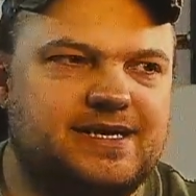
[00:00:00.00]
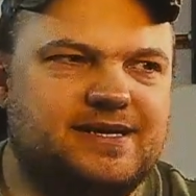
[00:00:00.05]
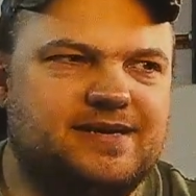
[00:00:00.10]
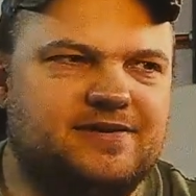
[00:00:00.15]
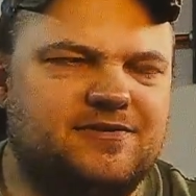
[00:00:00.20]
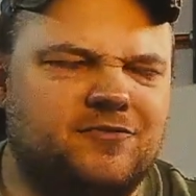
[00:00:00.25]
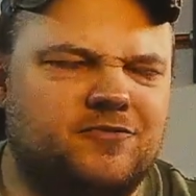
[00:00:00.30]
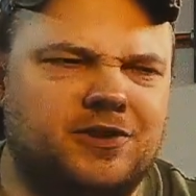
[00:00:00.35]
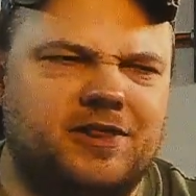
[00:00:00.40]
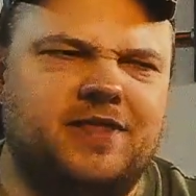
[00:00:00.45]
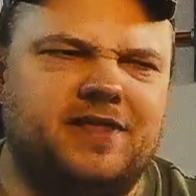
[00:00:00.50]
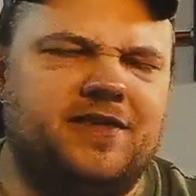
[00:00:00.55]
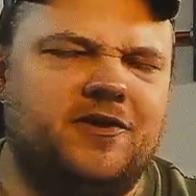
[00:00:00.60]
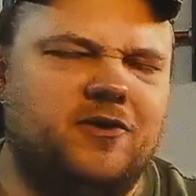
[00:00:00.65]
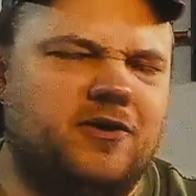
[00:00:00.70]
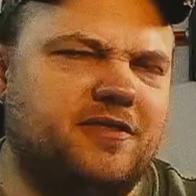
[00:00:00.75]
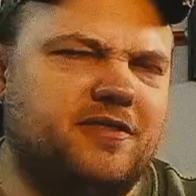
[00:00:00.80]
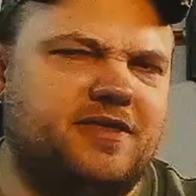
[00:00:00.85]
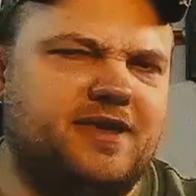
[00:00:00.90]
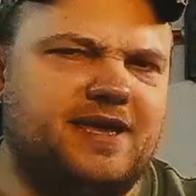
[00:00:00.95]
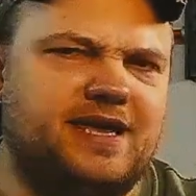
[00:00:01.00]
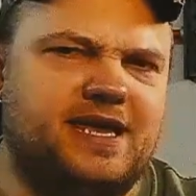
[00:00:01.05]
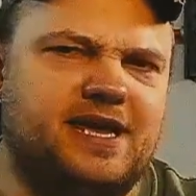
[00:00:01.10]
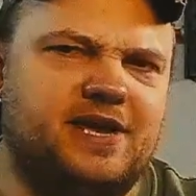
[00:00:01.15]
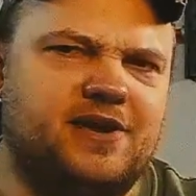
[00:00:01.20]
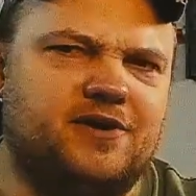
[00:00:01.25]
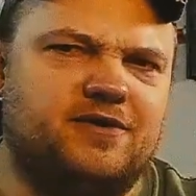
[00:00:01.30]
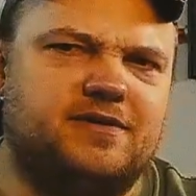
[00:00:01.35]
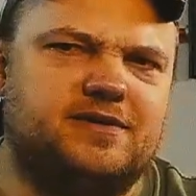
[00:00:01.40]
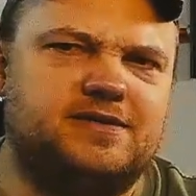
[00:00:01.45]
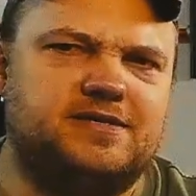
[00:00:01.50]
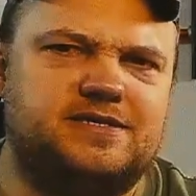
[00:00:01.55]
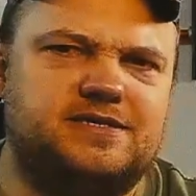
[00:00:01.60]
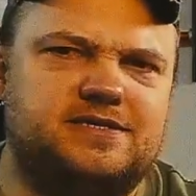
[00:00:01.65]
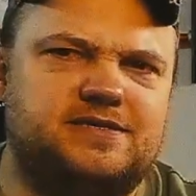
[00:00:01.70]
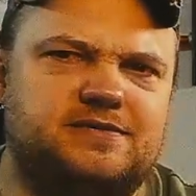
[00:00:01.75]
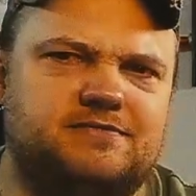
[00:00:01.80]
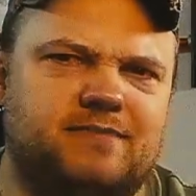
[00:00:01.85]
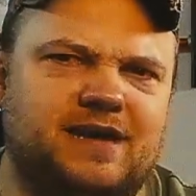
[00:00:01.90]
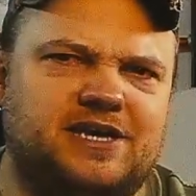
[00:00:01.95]
Really, the only thing here
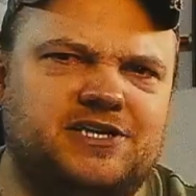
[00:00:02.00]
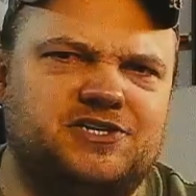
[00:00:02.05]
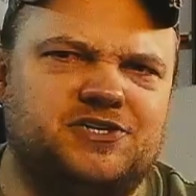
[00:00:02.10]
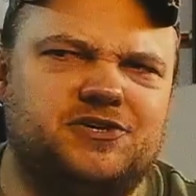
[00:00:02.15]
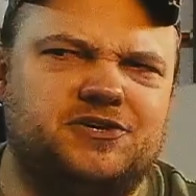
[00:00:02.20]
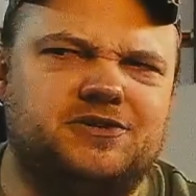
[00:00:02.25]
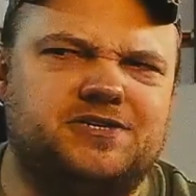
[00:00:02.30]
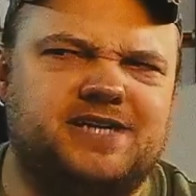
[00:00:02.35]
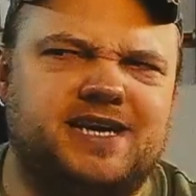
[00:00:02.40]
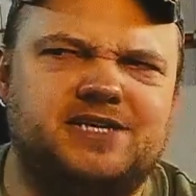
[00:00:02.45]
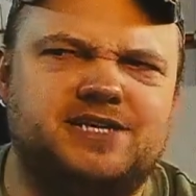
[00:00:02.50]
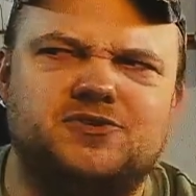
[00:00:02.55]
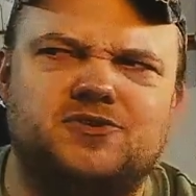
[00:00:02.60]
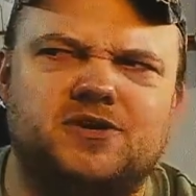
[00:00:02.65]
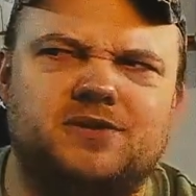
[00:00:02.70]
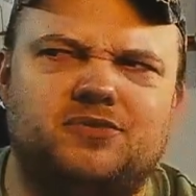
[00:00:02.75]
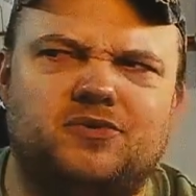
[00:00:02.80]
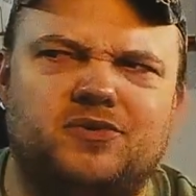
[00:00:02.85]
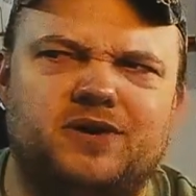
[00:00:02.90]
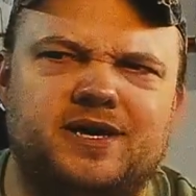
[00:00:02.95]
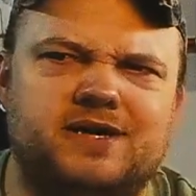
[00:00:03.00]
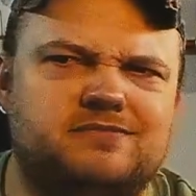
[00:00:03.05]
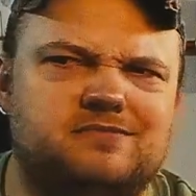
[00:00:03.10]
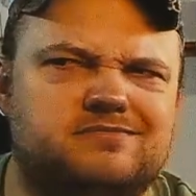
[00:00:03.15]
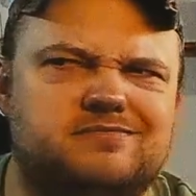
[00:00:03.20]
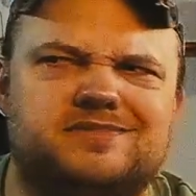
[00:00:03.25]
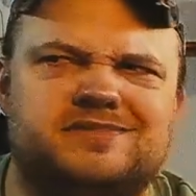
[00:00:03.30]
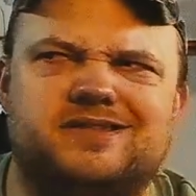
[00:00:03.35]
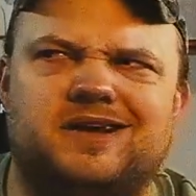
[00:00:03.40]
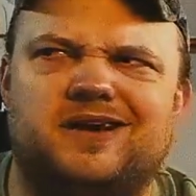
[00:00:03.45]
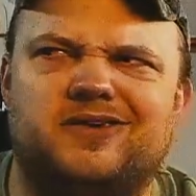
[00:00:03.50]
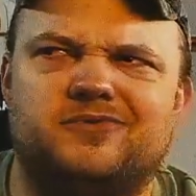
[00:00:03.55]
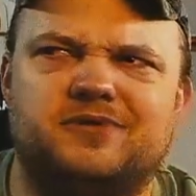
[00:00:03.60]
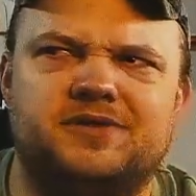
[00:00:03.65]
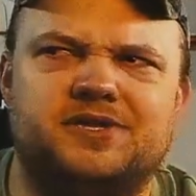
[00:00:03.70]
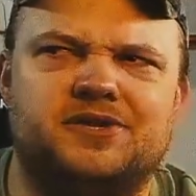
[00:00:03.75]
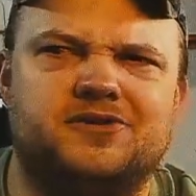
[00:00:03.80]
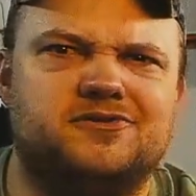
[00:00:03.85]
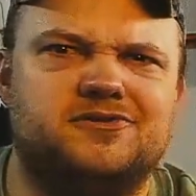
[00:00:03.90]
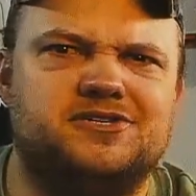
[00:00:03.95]
is making sure your tanks are on point. Not
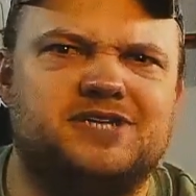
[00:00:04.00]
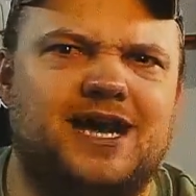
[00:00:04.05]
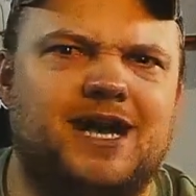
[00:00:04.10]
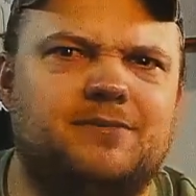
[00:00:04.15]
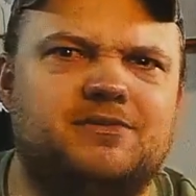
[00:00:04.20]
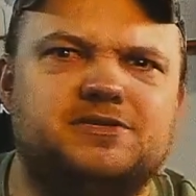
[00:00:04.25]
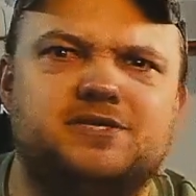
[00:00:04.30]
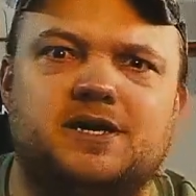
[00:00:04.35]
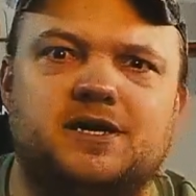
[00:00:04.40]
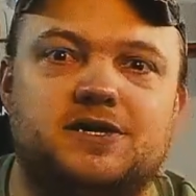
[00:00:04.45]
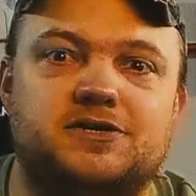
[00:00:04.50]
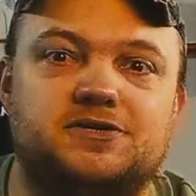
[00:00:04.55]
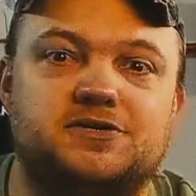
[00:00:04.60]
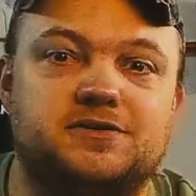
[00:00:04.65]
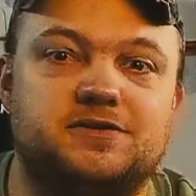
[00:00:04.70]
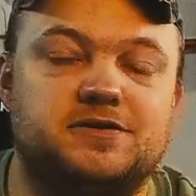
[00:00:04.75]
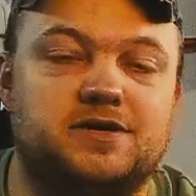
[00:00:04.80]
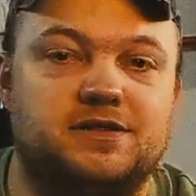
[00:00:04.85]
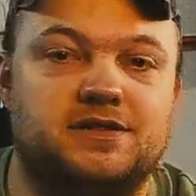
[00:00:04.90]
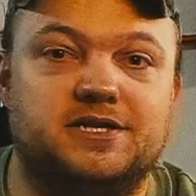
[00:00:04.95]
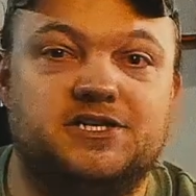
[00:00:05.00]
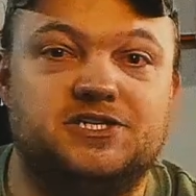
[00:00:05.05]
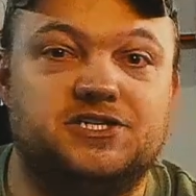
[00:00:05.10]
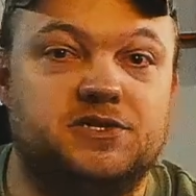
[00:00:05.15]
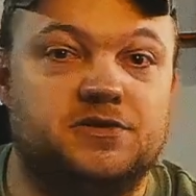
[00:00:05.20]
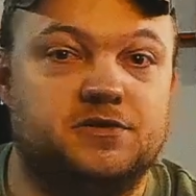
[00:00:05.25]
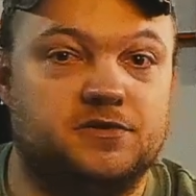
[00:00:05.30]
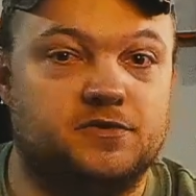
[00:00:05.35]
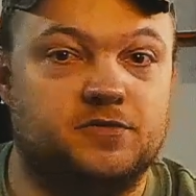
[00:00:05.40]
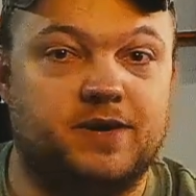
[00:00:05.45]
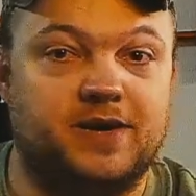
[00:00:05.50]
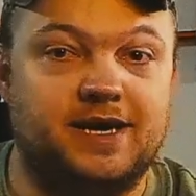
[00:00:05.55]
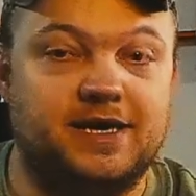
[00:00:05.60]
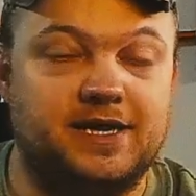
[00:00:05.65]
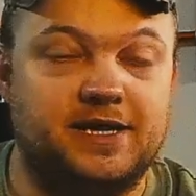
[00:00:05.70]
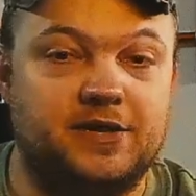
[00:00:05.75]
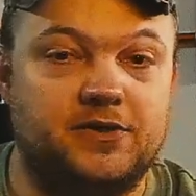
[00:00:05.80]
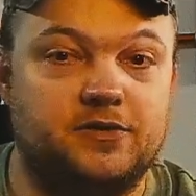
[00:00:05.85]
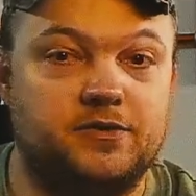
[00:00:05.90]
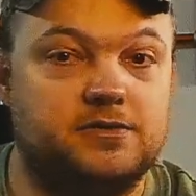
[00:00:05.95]
really your job as a hunter, unless you're the raid
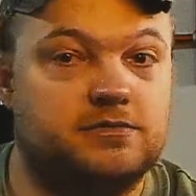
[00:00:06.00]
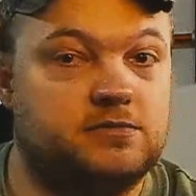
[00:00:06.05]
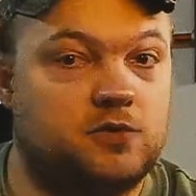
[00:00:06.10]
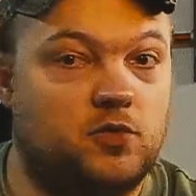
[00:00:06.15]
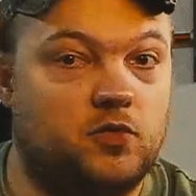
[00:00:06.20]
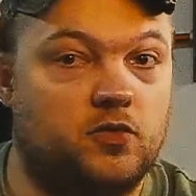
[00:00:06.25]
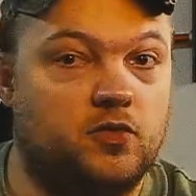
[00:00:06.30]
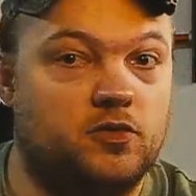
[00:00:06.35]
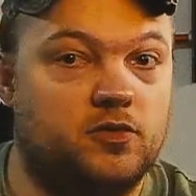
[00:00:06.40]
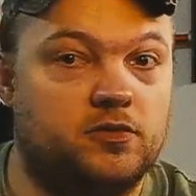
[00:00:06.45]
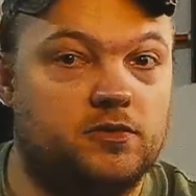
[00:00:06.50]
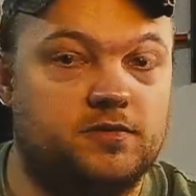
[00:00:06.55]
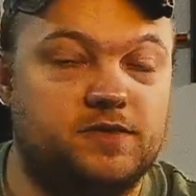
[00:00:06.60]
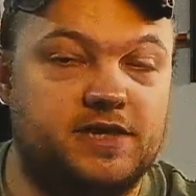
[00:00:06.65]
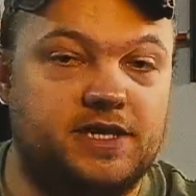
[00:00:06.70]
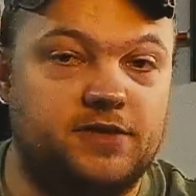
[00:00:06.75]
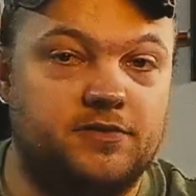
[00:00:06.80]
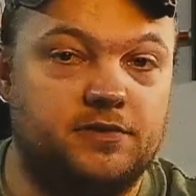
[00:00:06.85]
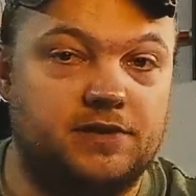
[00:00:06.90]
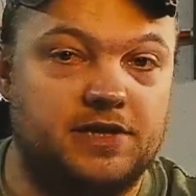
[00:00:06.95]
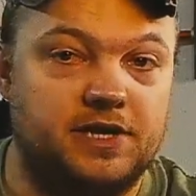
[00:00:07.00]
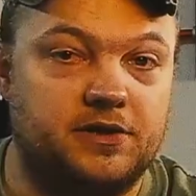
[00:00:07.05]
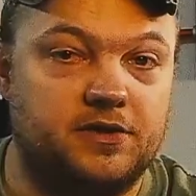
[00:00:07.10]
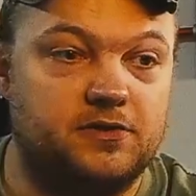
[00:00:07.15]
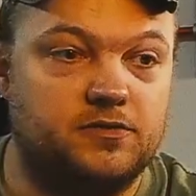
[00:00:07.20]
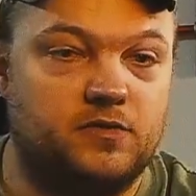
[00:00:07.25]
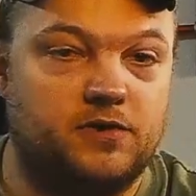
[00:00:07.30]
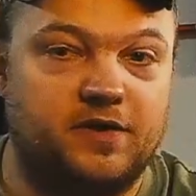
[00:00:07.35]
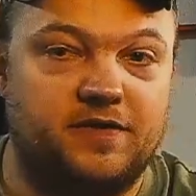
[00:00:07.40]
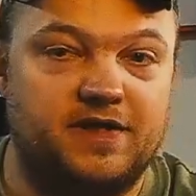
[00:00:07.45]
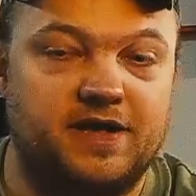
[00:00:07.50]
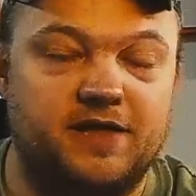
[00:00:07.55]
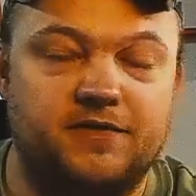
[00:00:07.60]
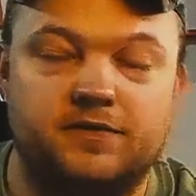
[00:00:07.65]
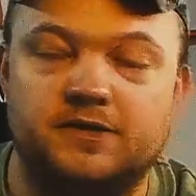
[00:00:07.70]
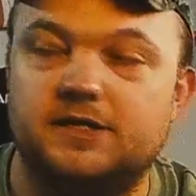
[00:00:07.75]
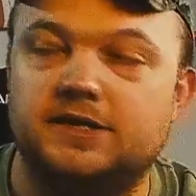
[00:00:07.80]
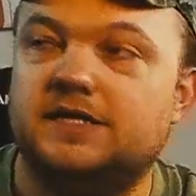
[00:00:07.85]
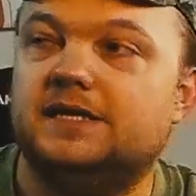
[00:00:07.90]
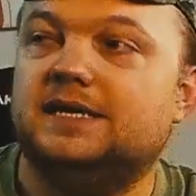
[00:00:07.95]
leader or the guild leader, one or the
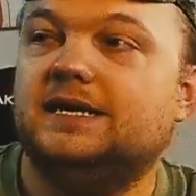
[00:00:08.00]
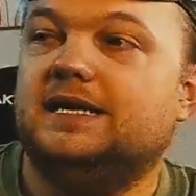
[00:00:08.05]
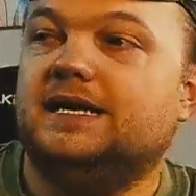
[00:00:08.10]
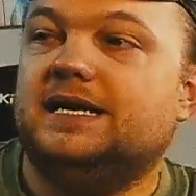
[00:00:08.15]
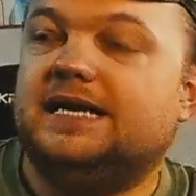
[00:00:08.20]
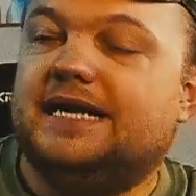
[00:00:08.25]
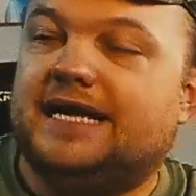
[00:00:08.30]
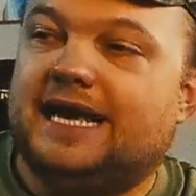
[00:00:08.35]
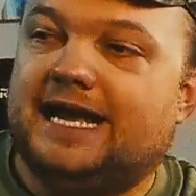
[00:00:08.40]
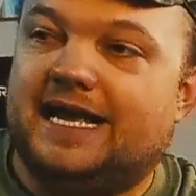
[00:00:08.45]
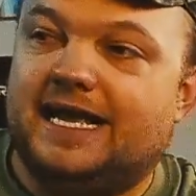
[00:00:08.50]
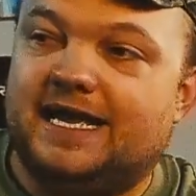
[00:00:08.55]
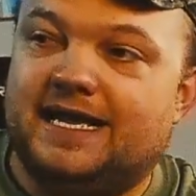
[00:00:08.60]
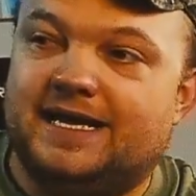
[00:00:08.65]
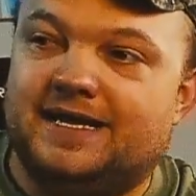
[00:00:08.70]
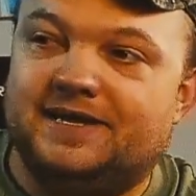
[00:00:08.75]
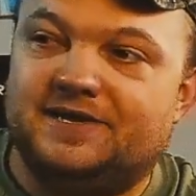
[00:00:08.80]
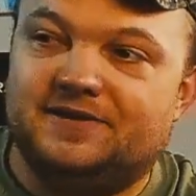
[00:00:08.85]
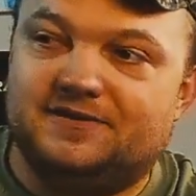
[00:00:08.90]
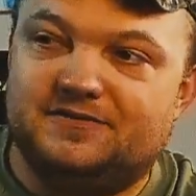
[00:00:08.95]
other. And